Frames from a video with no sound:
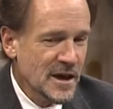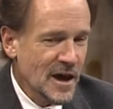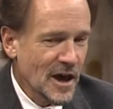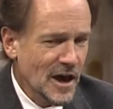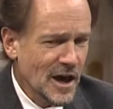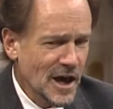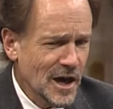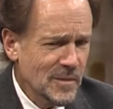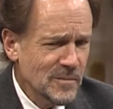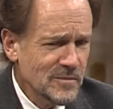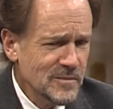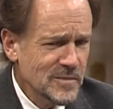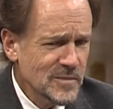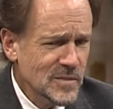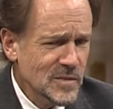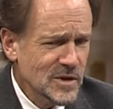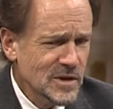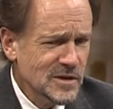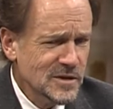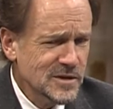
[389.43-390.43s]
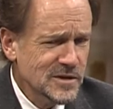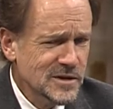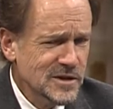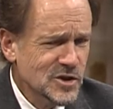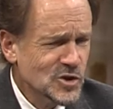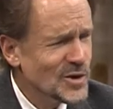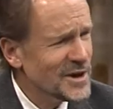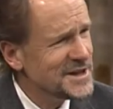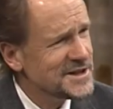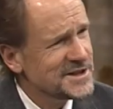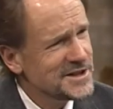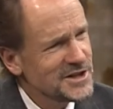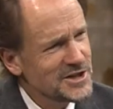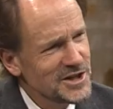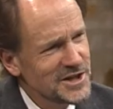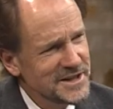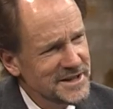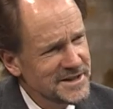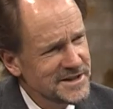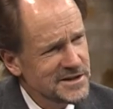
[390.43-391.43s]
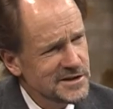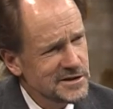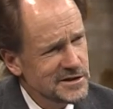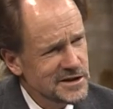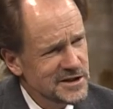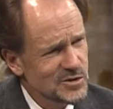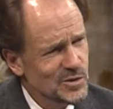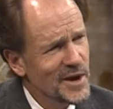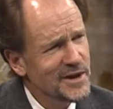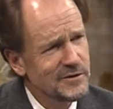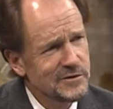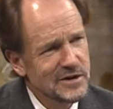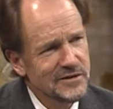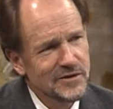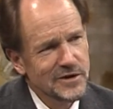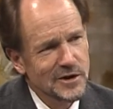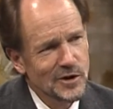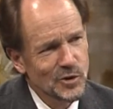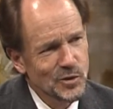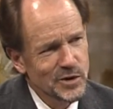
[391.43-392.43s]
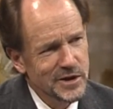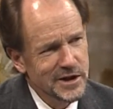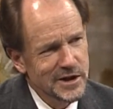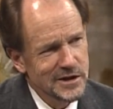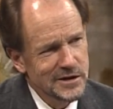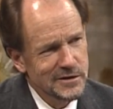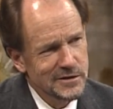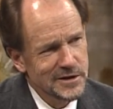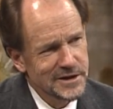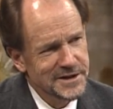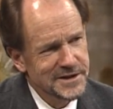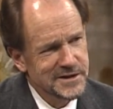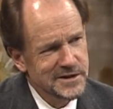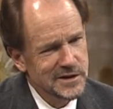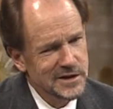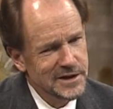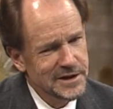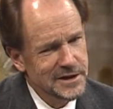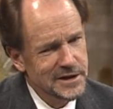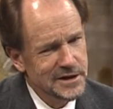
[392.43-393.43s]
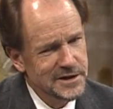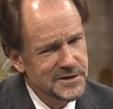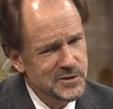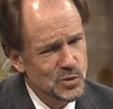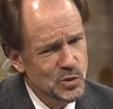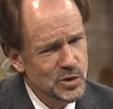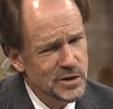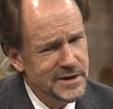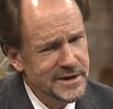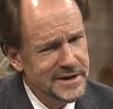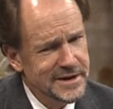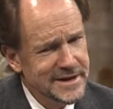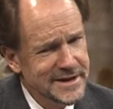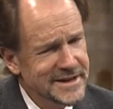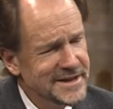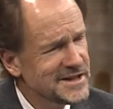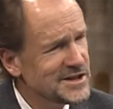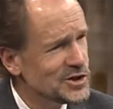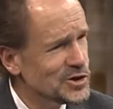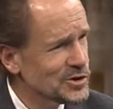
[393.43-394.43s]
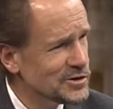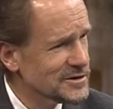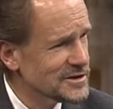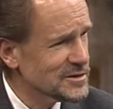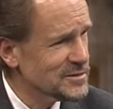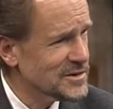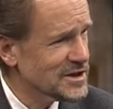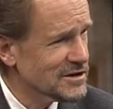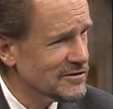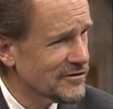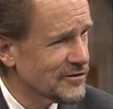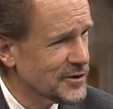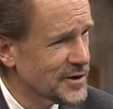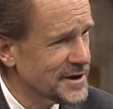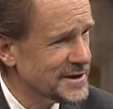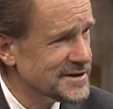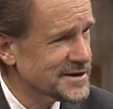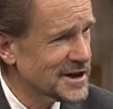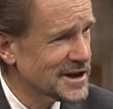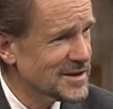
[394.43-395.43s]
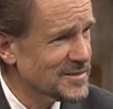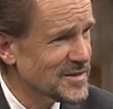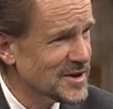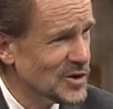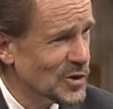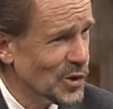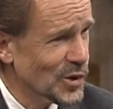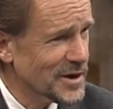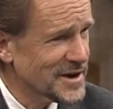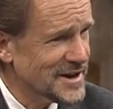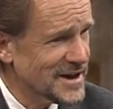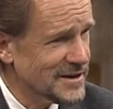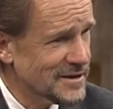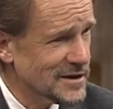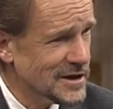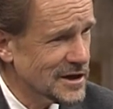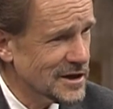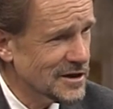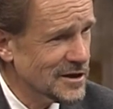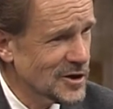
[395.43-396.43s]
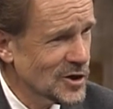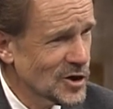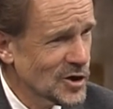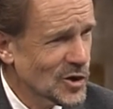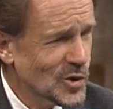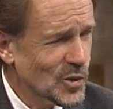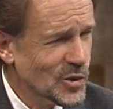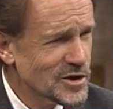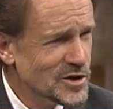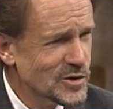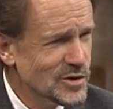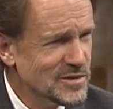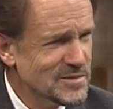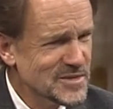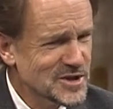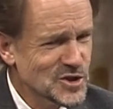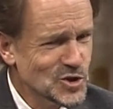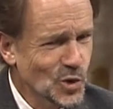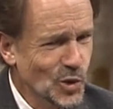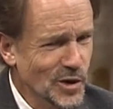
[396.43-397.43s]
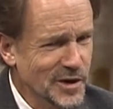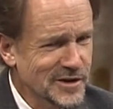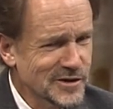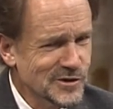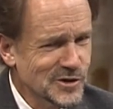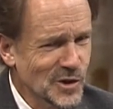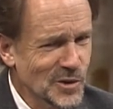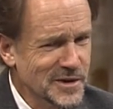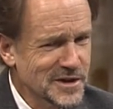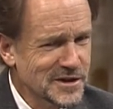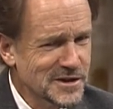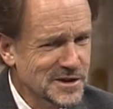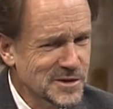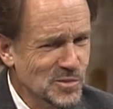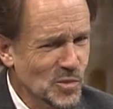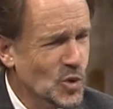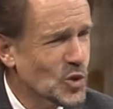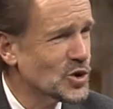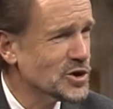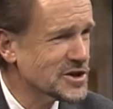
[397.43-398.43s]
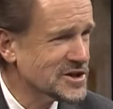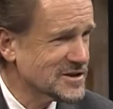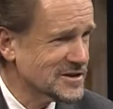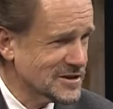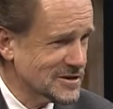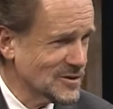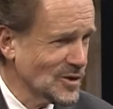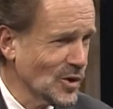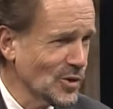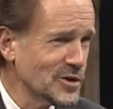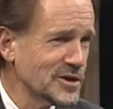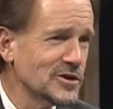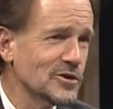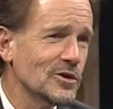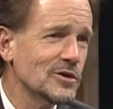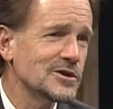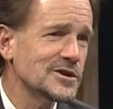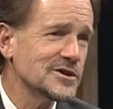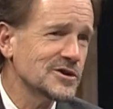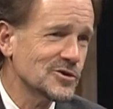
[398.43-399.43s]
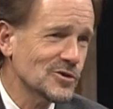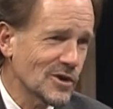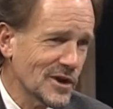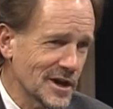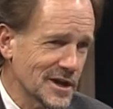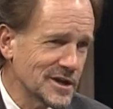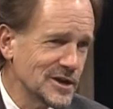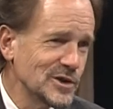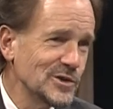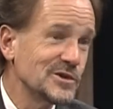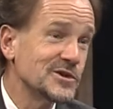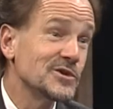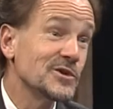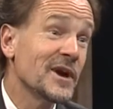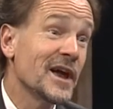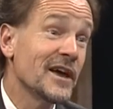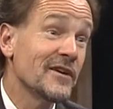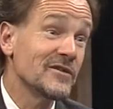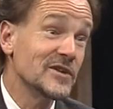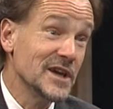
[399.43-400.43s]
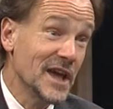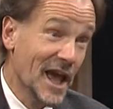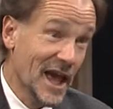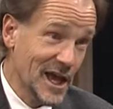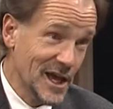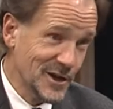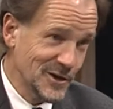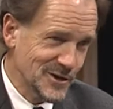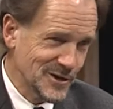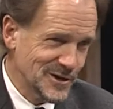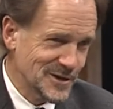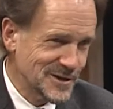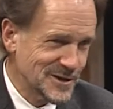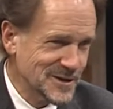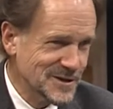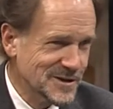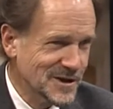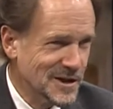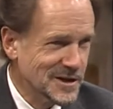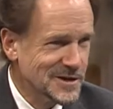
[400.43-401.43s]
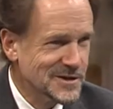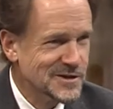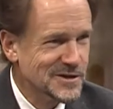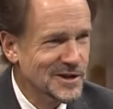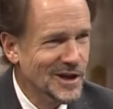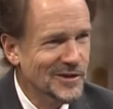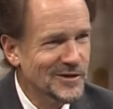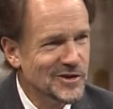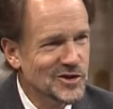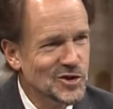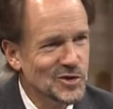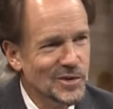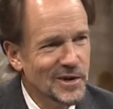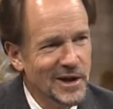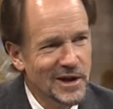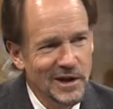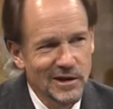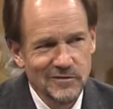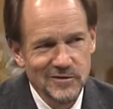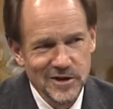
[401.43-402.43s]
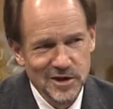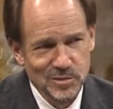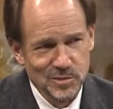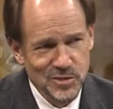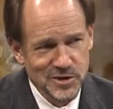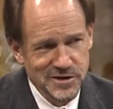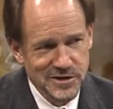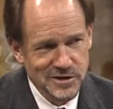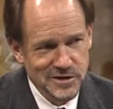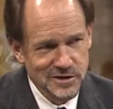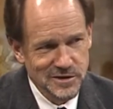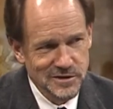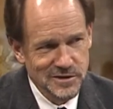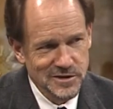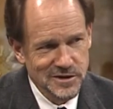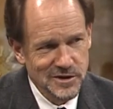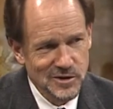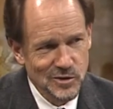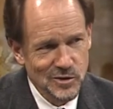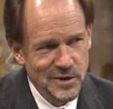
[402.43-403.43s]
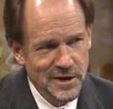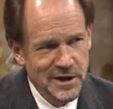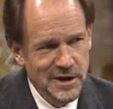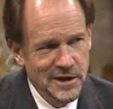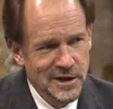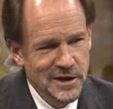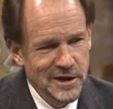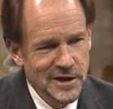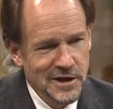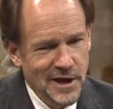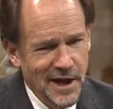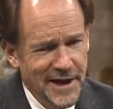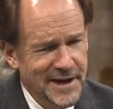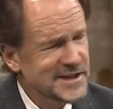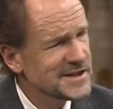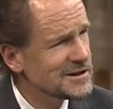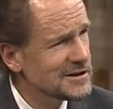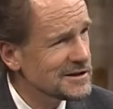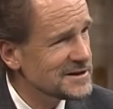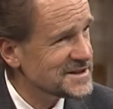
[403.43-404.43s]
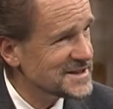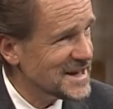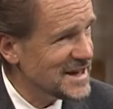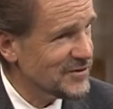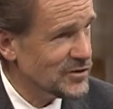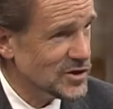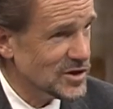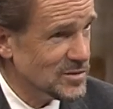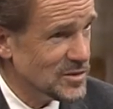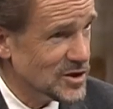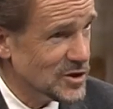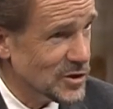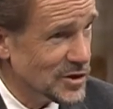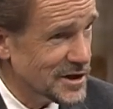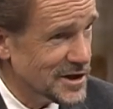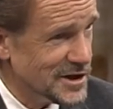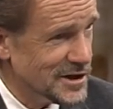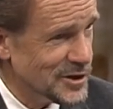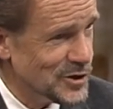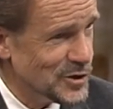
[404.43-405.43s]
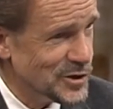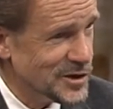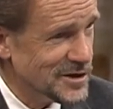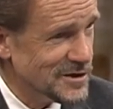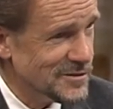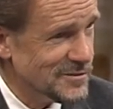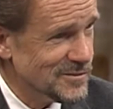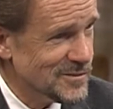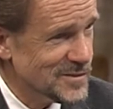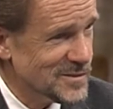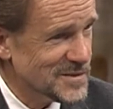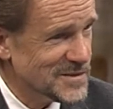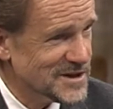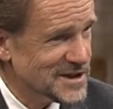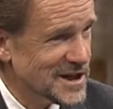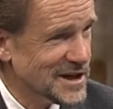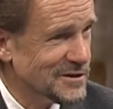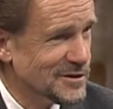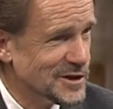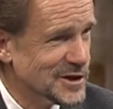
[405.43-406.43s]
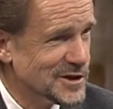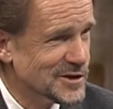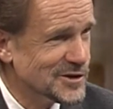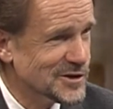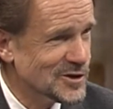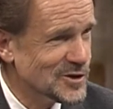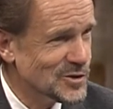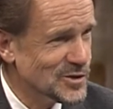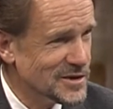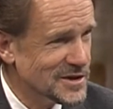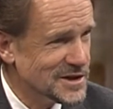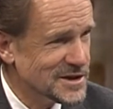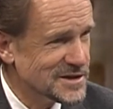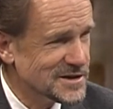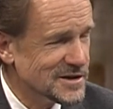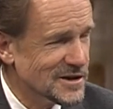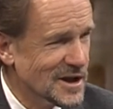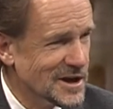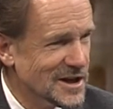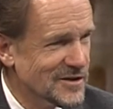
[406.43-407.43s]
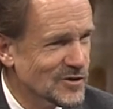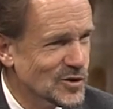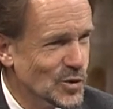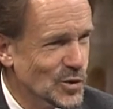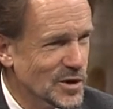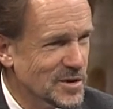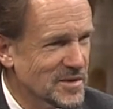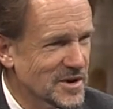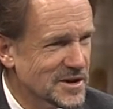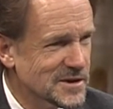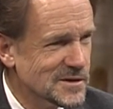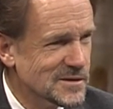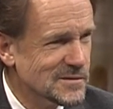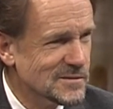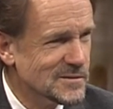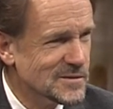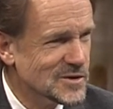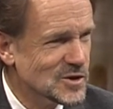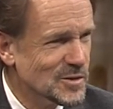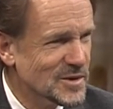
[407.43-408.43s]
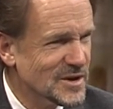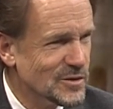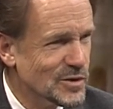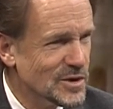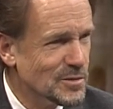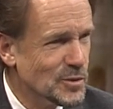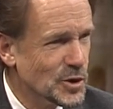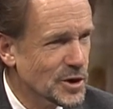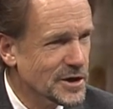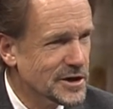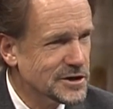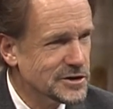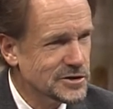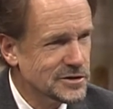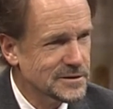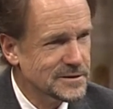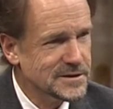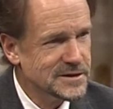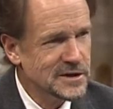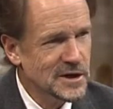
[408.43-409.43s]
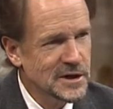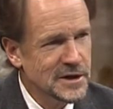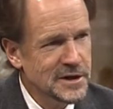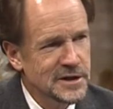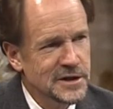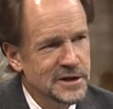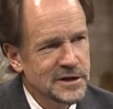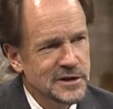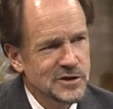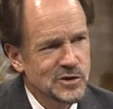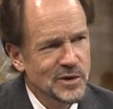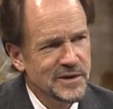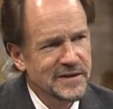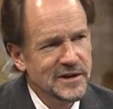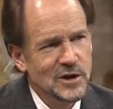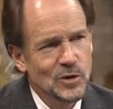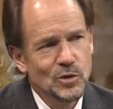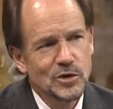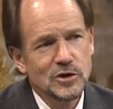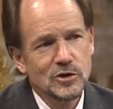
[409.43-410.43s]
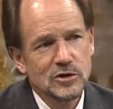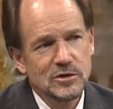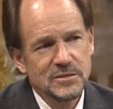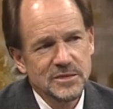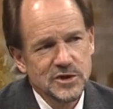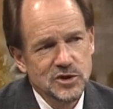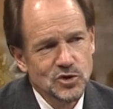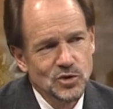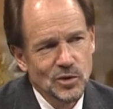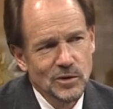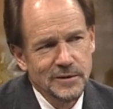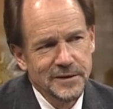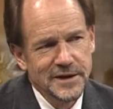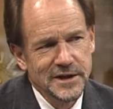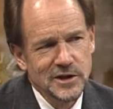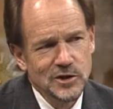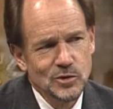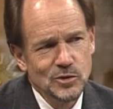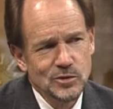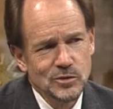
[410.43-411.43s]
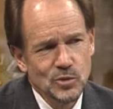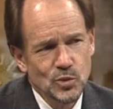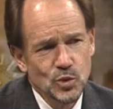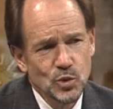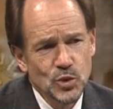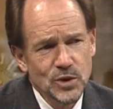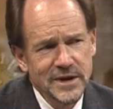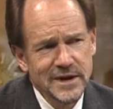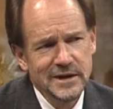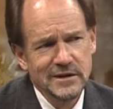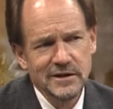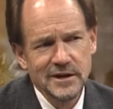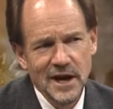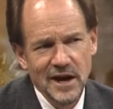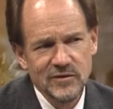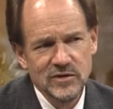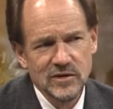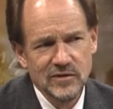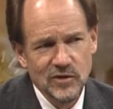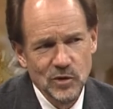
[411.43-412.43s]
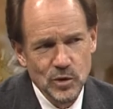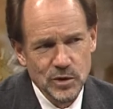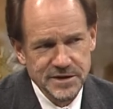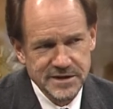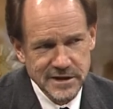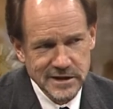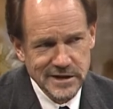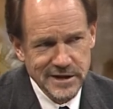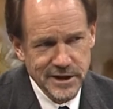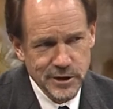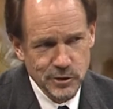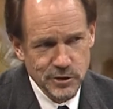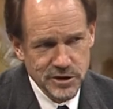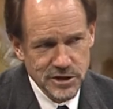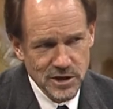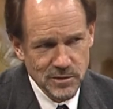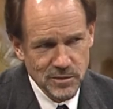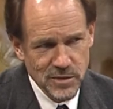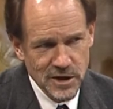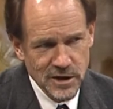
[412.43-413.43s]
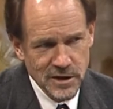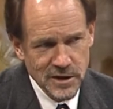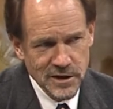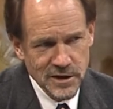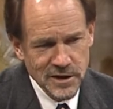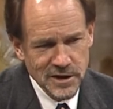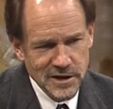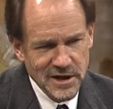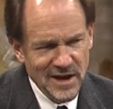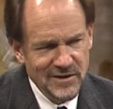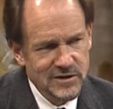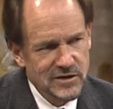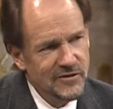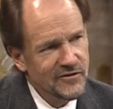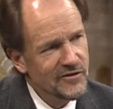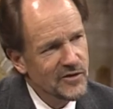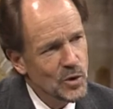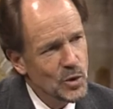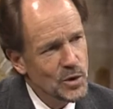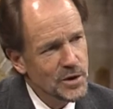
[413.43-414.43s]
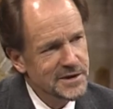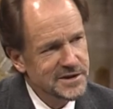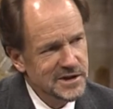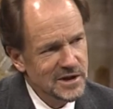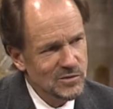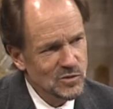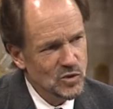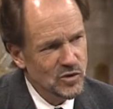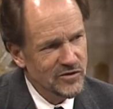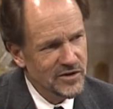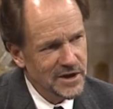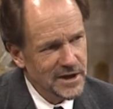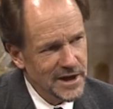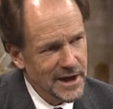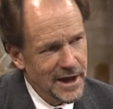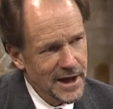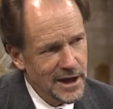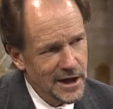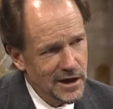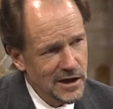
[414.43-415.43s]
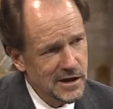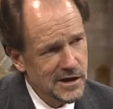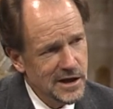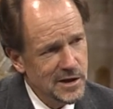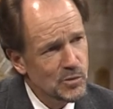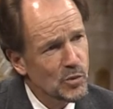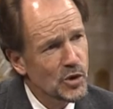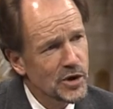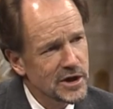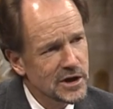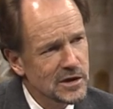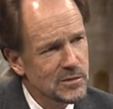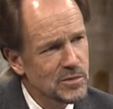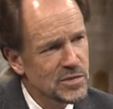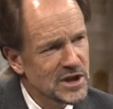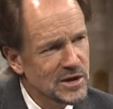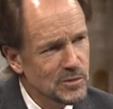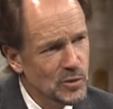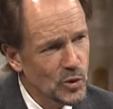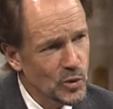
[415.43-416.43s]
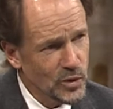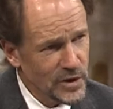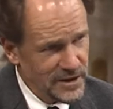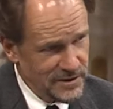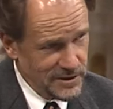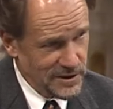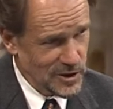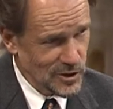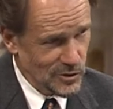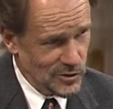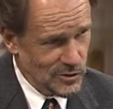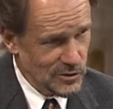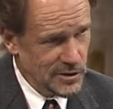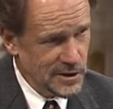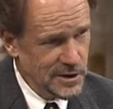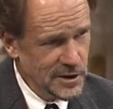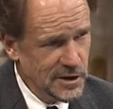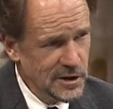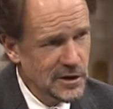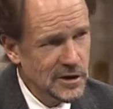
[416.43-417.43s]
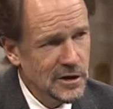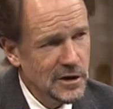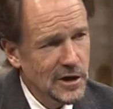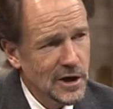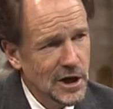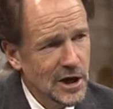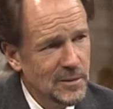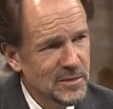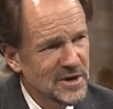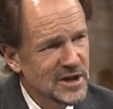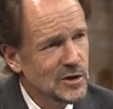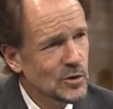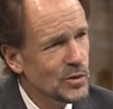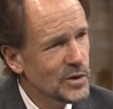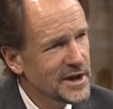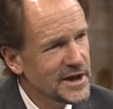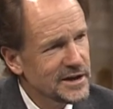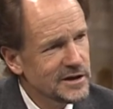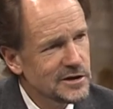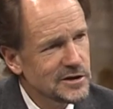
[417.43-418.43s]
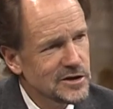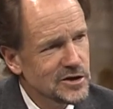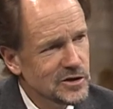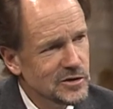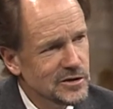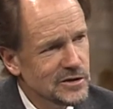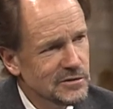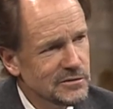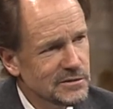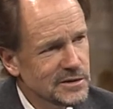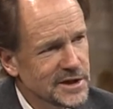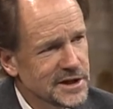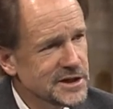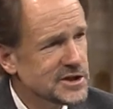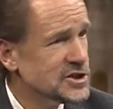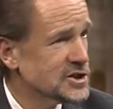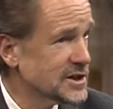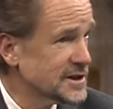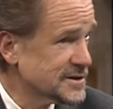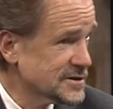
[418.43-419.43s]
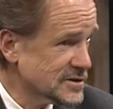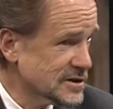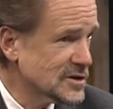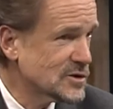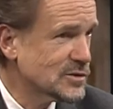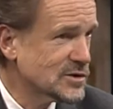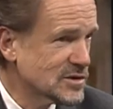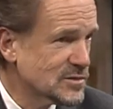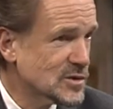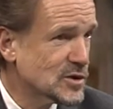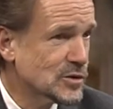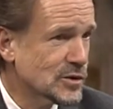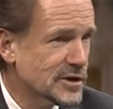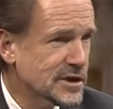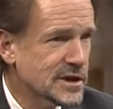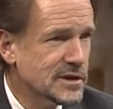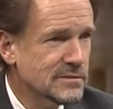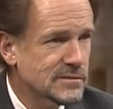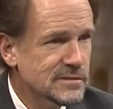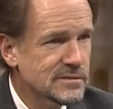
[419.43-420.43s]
Um, the transition is is rather difficult, really. It's it's really easier to make friends out of the minority, I think. When you're in the majority, there's already this push that, oh, you're just trying to use your heavy handedness on us now that you have that position. So, and it's a little safer in the minority. You can say things and do things and not have to worry about so many repercussions. So I think when you're in the majority, you really have to focus on leadership. You have to focus on moving ahead and bringing people with you um, in a way that you don't get a chance to do in the minority.